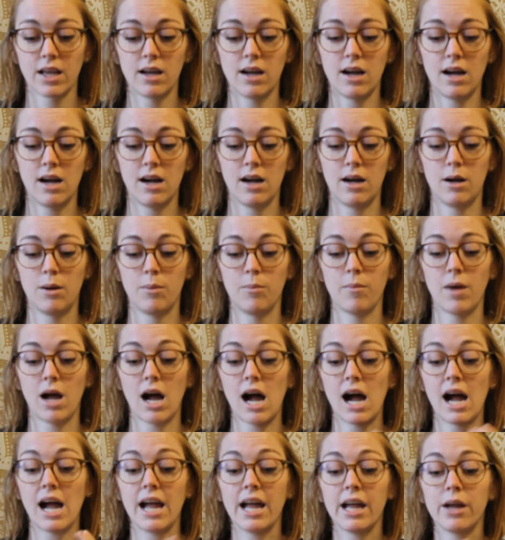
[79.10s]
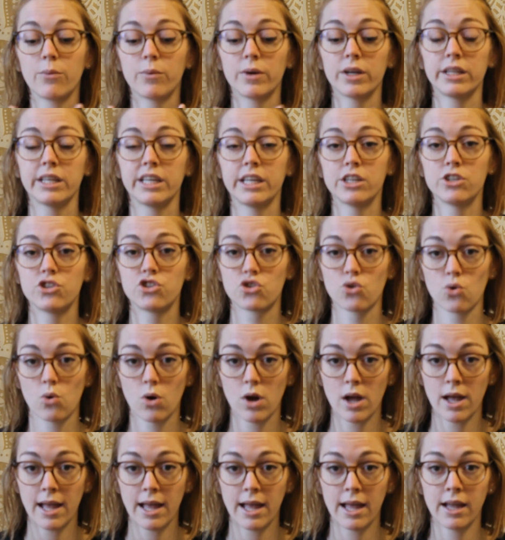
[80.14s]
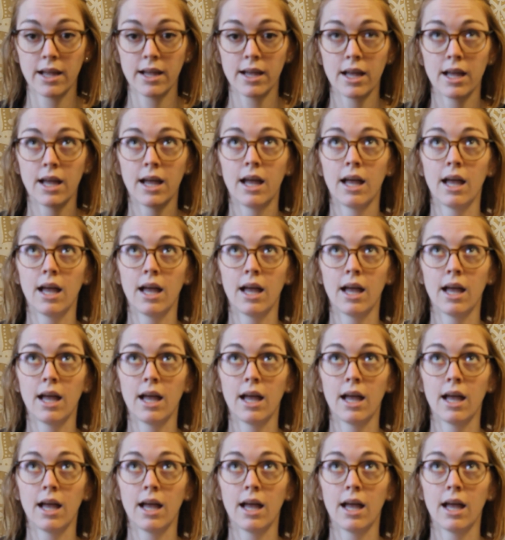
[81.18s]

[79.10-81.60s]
I really enjoy